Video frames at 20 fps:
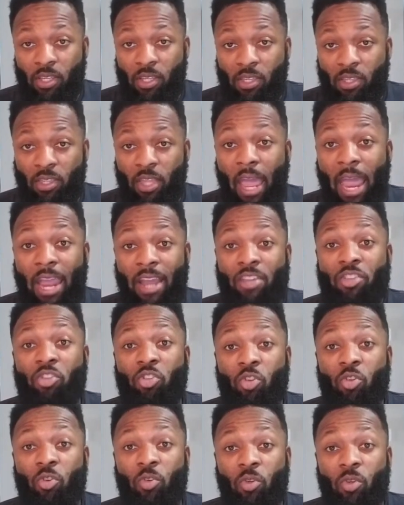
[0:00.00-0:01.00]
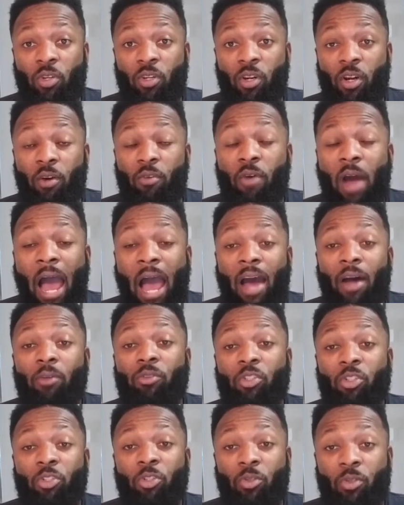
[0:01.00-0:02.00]
the answer of how
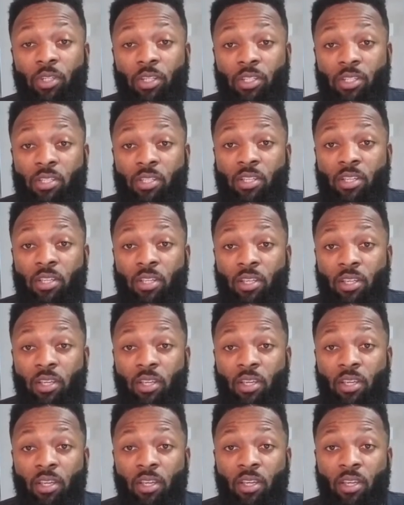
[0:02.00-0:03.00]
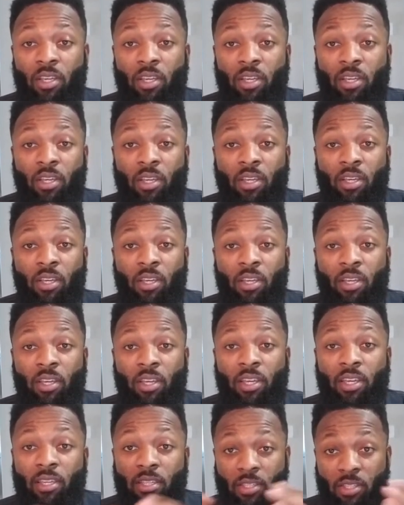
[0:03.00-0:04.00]
to do this
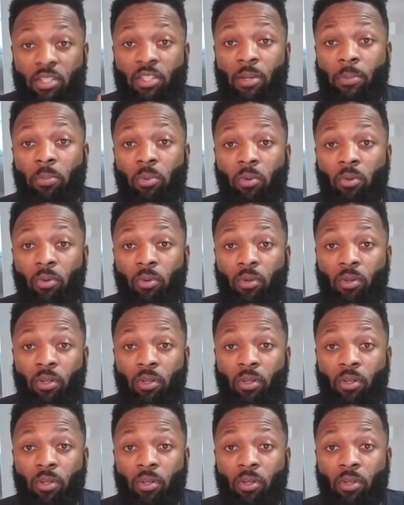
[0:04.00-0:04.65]
is simple.